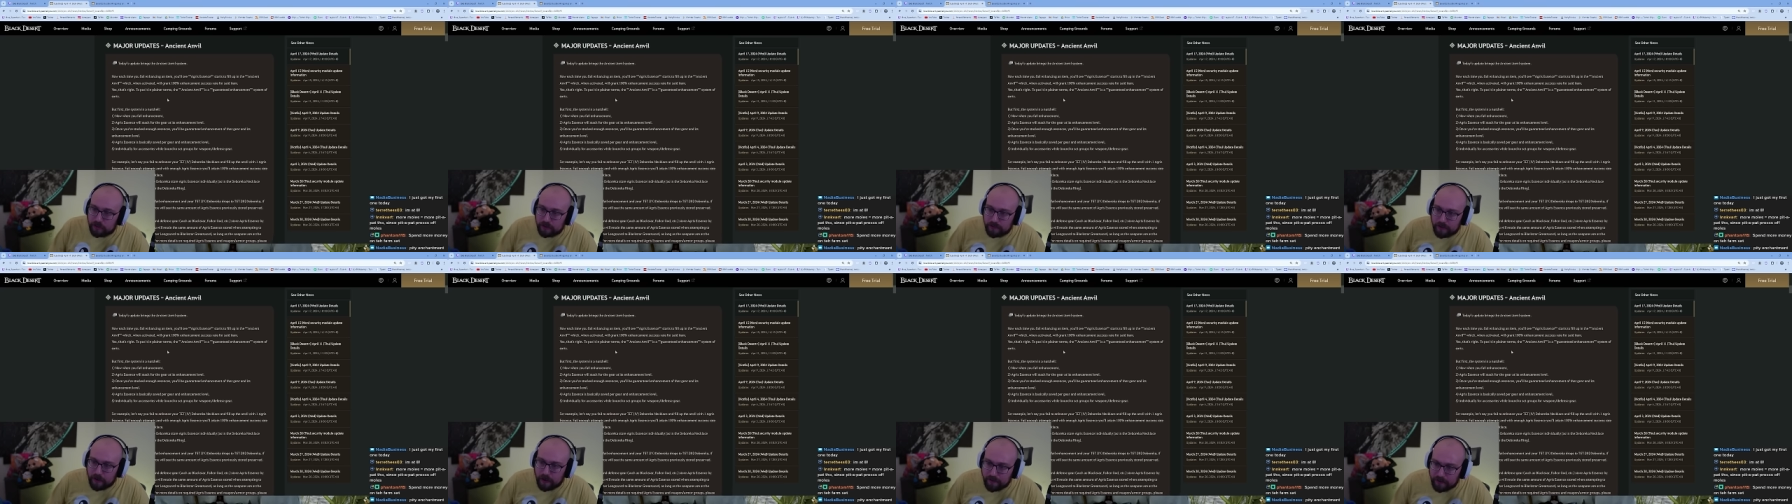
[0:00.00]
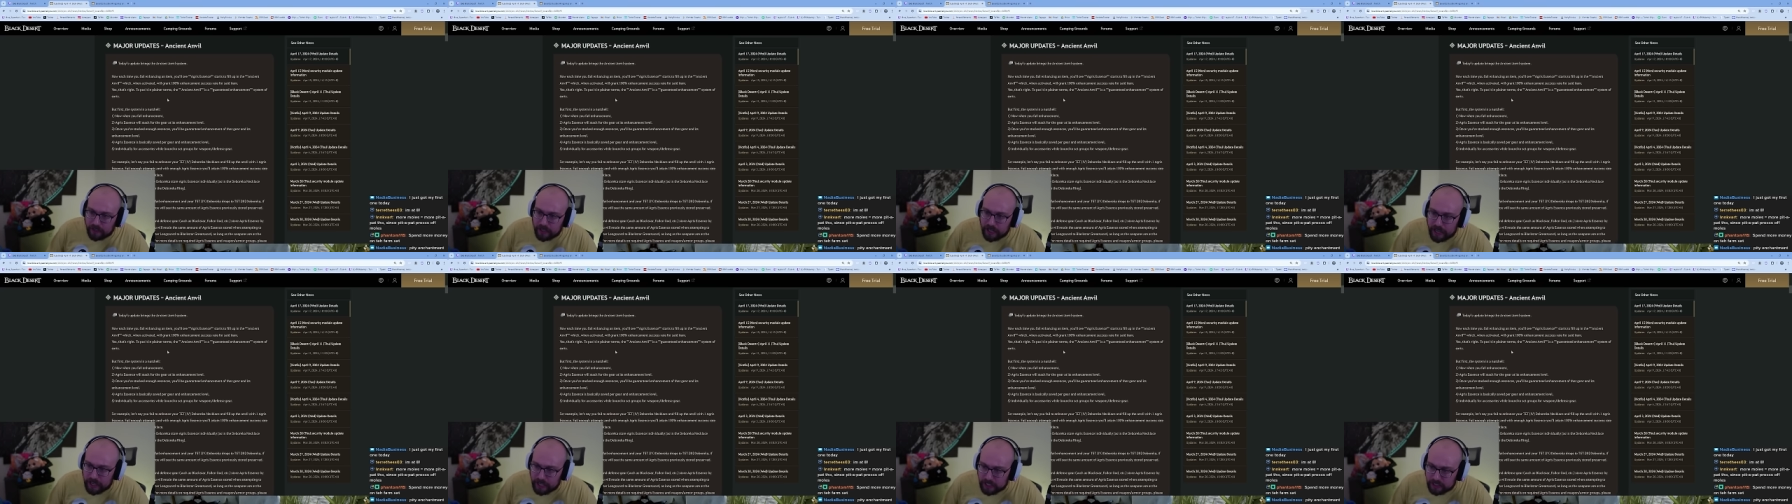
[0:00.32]
of
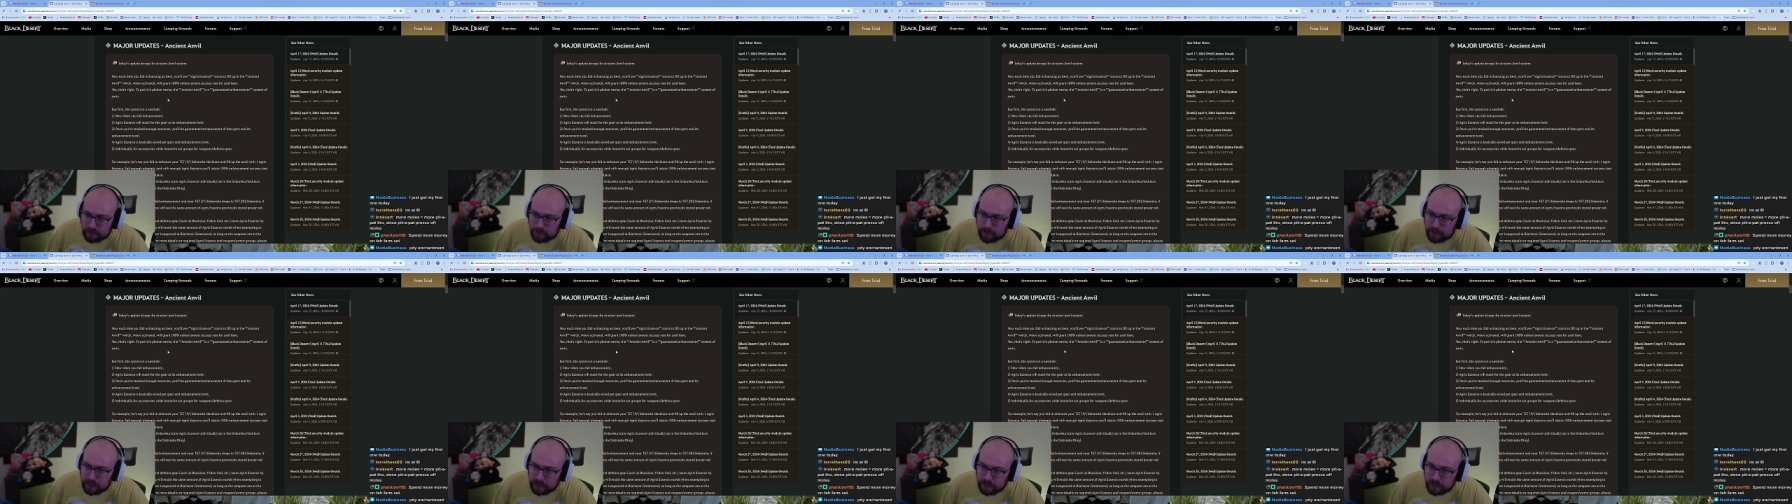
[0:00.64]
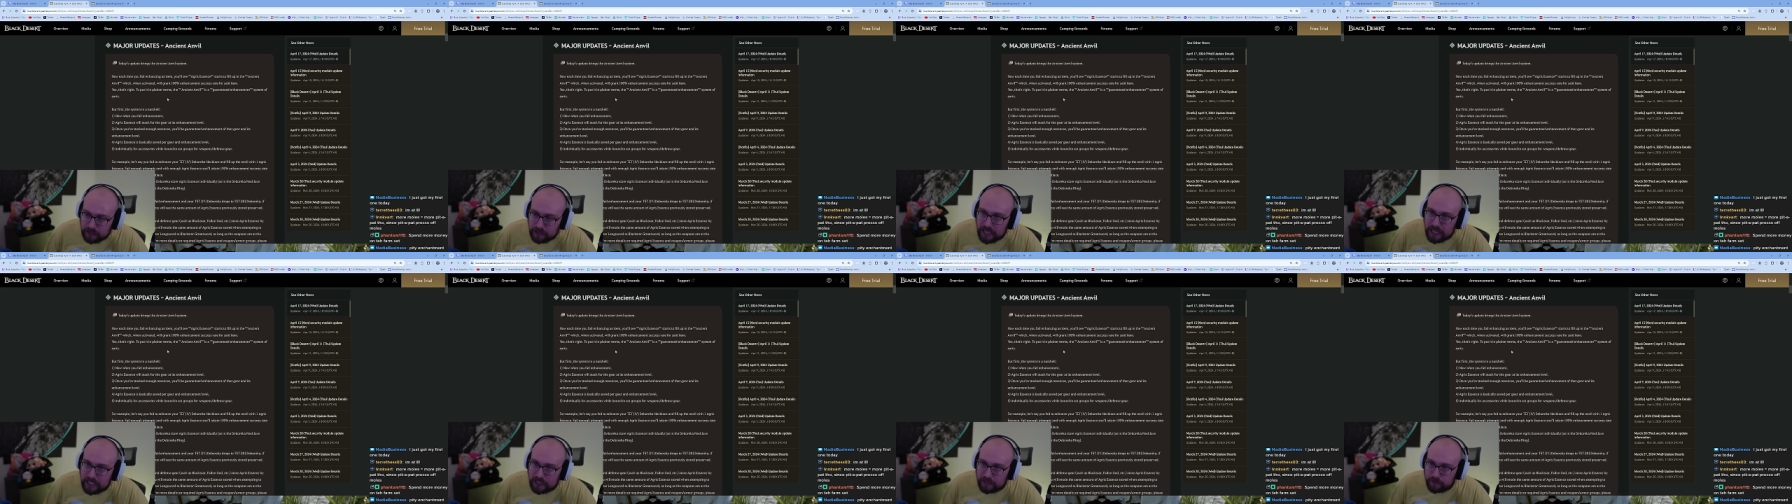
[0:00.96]
enhancement
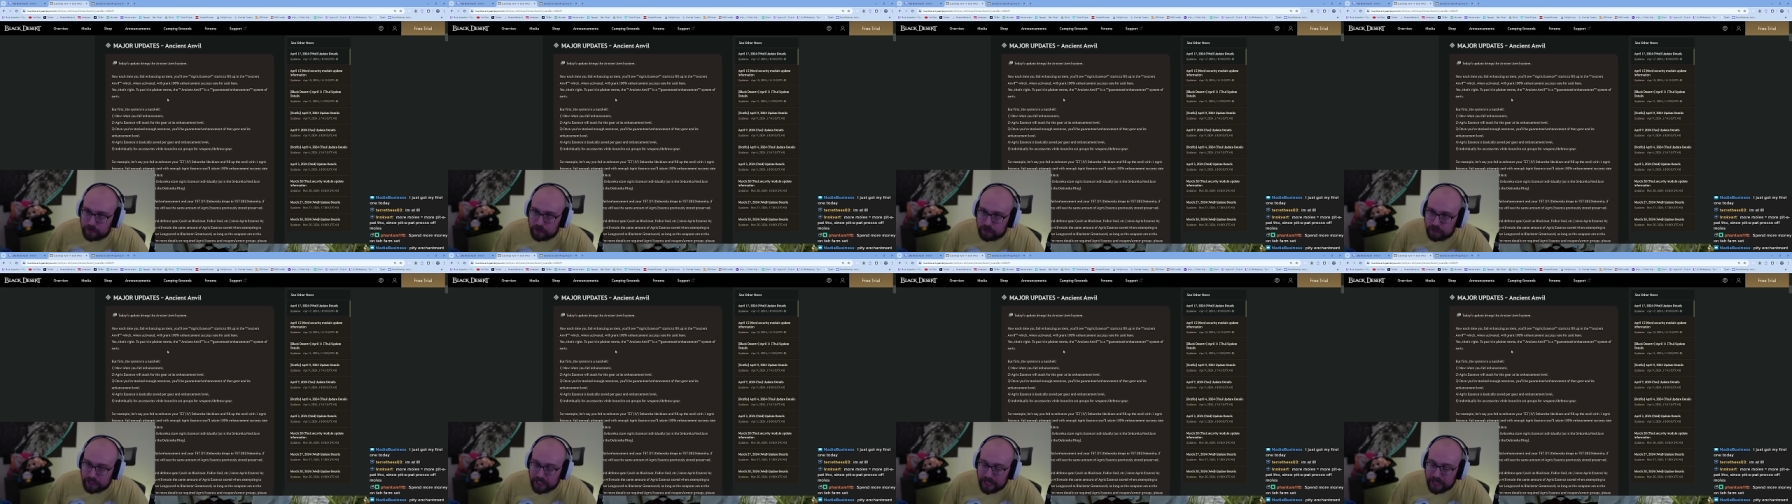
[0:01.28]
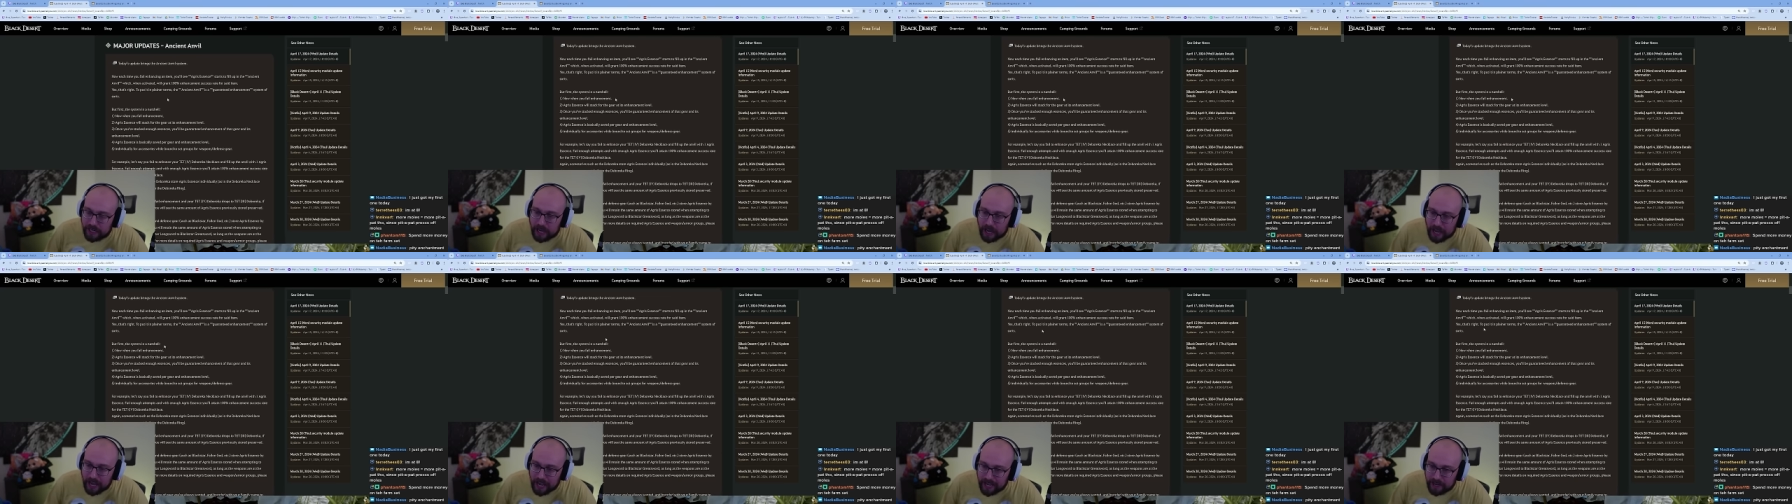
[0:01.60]
success for said
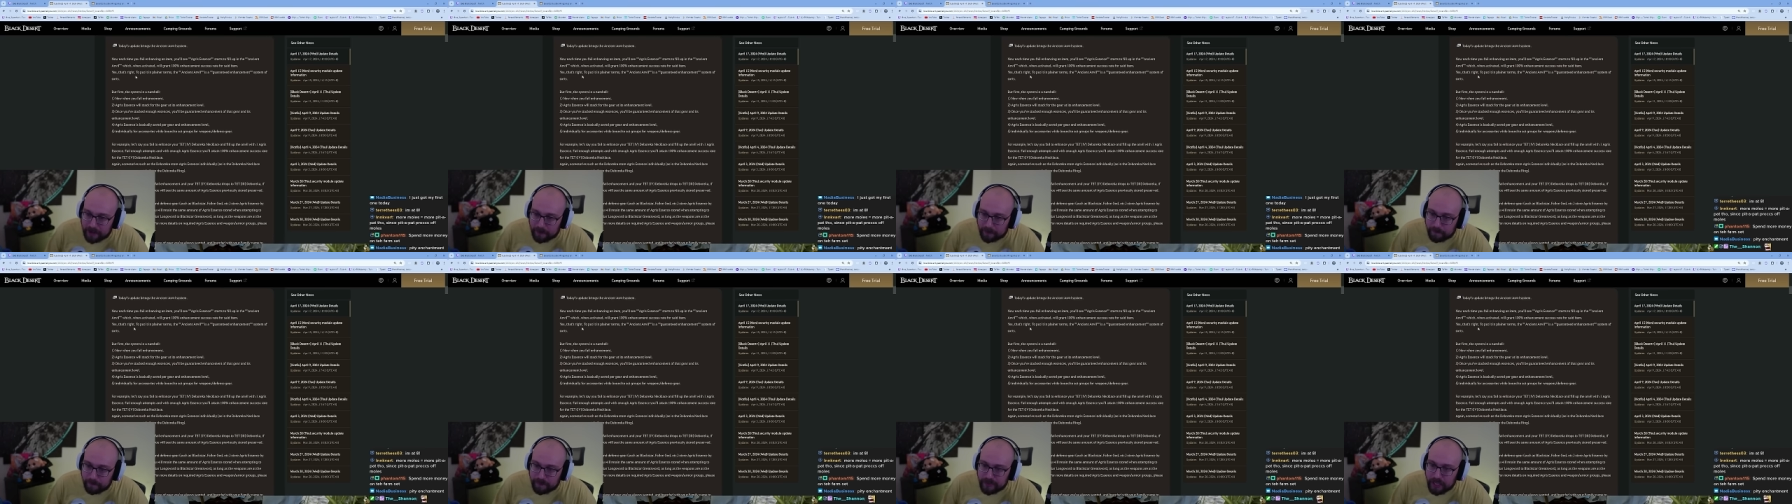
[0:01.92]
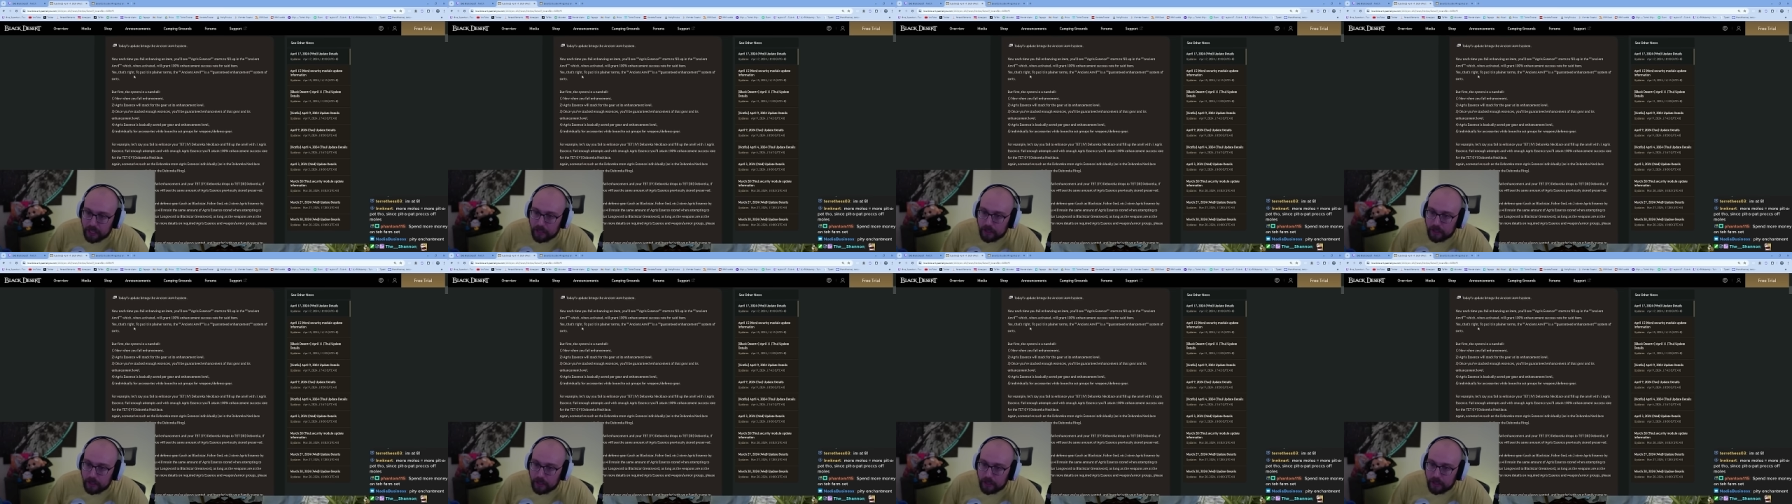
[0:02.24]
item.